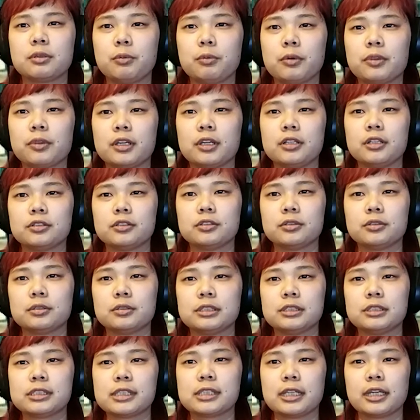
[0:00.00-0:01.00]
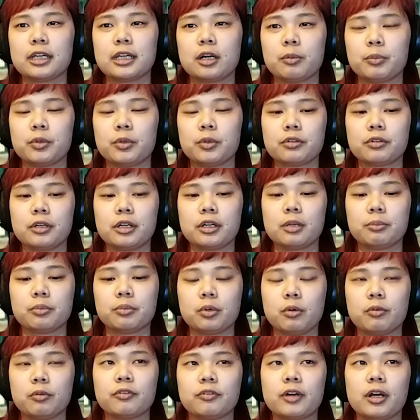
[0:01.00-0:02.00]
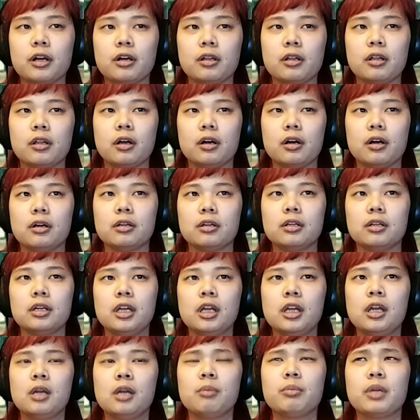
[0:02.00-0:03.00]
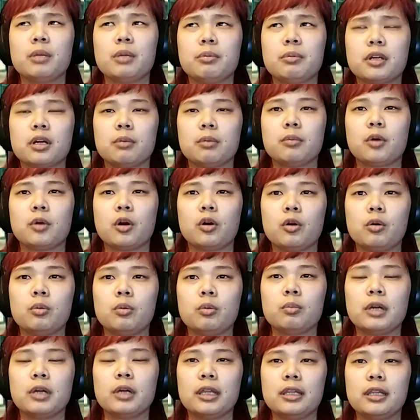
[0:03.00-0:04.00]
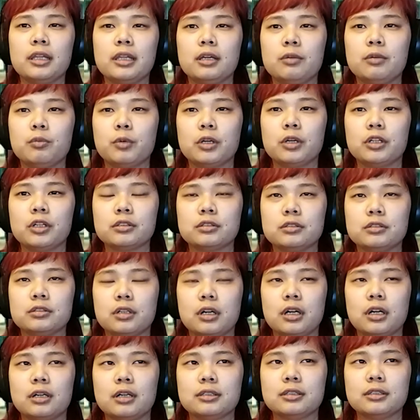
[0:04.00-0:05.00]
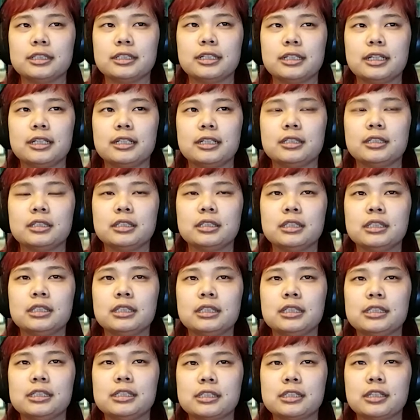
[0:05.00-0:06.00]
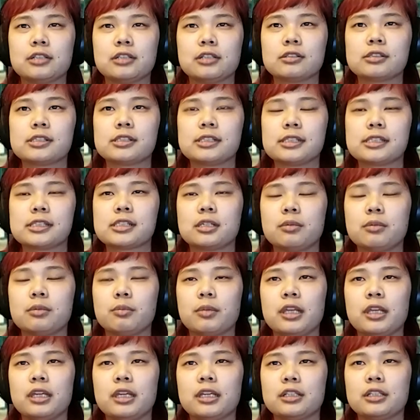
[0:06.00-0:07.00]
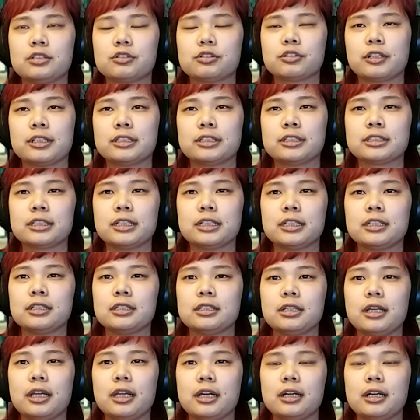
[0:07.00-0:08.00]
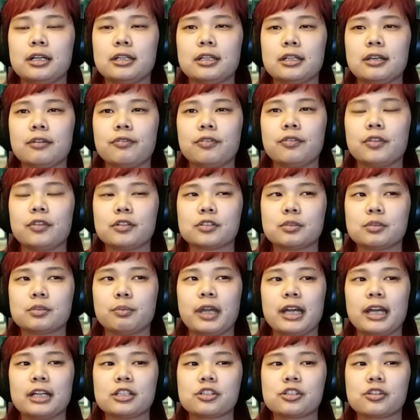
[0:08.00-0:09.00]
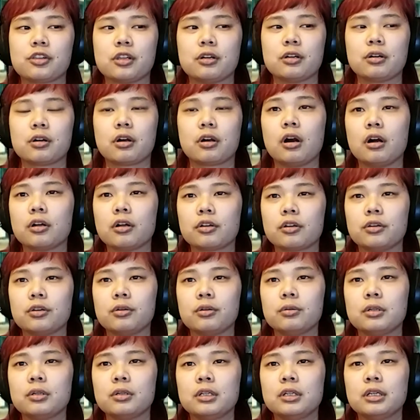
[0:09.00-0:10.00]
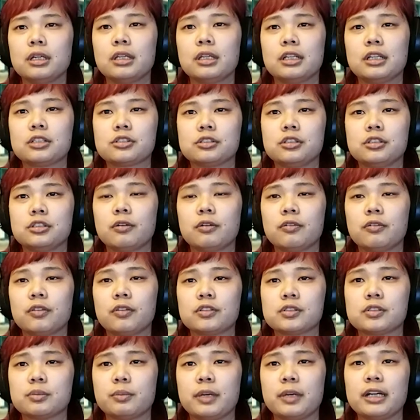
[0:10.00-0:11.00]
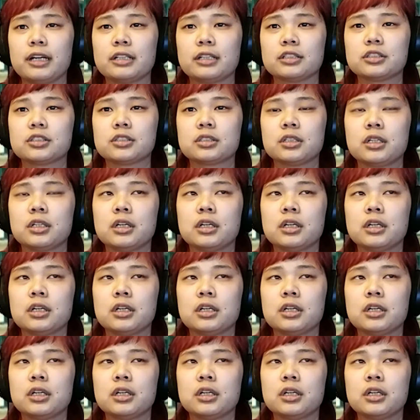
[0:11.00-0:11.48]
What they do is they help you create a profile on Baby Come Home, and then when your DNA is in their system, they can translate it, and if there's a match, they'll call you and let you know if there's a match.